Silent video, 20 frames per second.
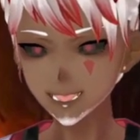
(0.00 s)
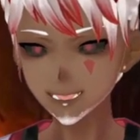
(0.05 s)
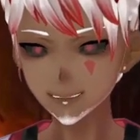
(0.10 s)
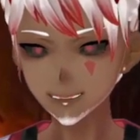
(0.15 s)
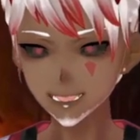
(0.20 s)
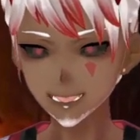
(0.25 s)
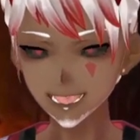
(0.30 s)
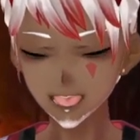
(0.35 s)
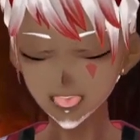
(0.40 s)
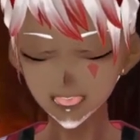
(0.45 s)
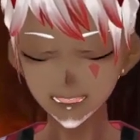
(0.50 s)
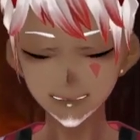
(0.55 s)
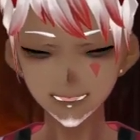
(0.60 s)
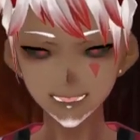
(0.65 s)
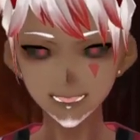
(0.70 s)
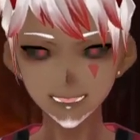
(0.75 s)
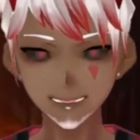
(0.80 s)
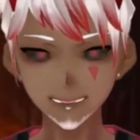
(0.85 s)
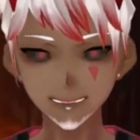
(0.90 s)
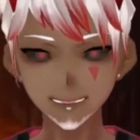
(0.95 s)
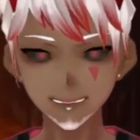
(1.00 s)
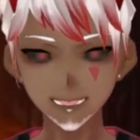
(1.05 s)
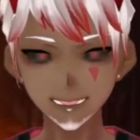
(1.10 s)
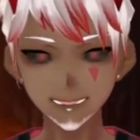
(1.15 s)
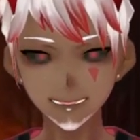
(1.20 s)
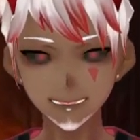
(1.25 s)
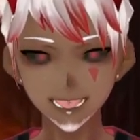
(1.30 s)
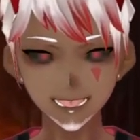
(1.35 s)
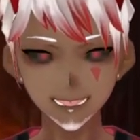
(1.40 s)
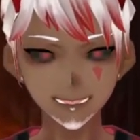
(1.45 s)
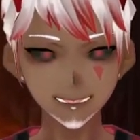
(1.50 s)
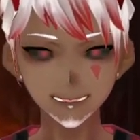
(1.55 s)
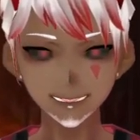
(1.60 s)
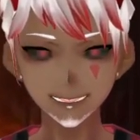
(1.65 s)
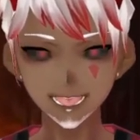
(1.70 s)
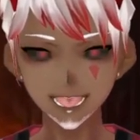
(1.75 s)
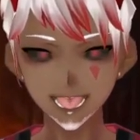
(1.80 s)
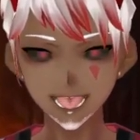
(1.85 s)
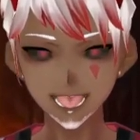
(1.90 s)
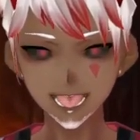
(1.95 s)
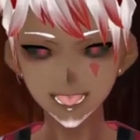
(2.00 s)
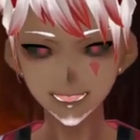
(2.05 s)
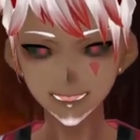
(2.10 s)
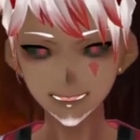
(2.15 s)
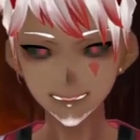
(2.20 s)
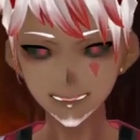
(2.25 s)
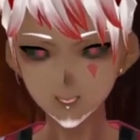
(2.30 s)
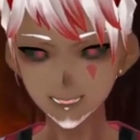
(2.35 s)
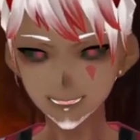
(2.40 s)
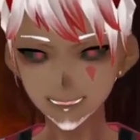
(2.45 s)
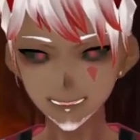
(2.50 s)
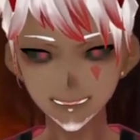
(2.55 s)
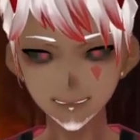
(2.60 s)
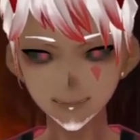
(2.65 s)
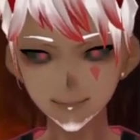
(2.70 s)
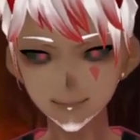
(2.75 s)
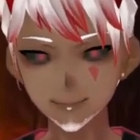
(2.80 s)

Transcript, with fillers: Because if not now, then when?